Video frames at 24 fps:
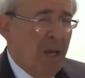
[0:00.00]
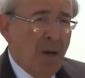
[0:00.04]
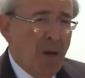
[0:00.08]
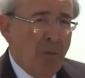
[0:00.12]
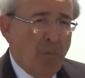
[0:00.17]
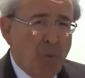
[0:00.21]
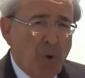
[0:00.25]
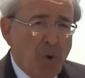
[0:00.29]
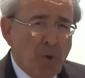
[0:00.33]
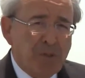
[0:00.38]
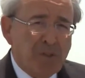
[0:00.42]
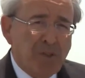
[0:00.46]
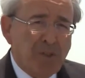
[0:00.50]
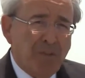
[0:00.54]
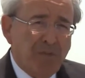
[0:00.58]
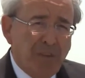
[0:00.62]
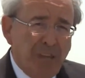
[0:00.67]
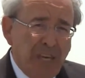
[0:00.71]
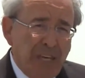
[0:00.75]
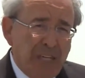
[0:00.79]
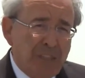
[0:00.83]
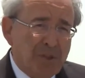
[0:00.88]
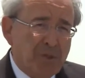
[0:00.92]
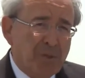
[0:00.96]
Most of
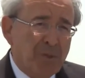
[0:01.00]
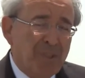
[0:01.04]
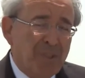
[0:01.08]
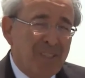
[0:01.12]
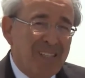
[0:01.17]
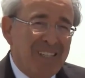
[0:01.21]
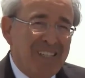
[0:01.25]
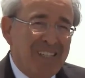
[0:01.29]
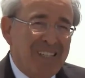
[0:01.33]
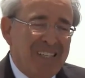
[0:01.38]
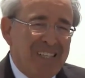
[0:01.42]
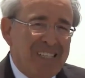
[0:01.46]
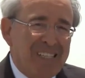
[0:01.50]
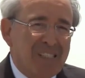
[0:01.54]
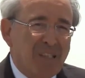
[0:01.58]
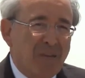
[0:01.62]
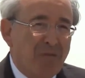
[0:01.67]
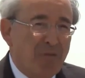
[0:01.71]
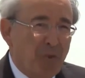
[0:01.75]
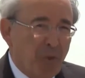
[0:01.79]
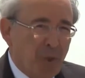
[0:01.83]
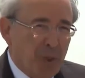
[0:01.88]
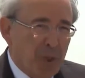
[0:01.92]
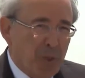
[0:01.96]
hatred is
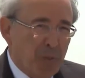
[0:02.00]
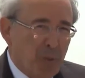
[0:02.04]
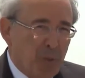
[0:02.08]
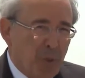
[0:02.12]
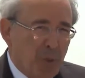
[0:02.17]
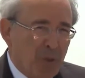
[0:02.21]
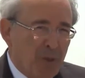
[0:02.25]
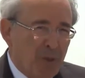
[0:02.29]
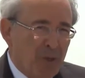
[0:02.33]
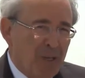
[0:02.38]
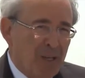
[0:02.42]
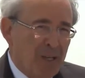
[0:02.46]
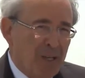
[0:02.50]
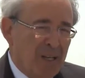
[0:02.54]
avoidable.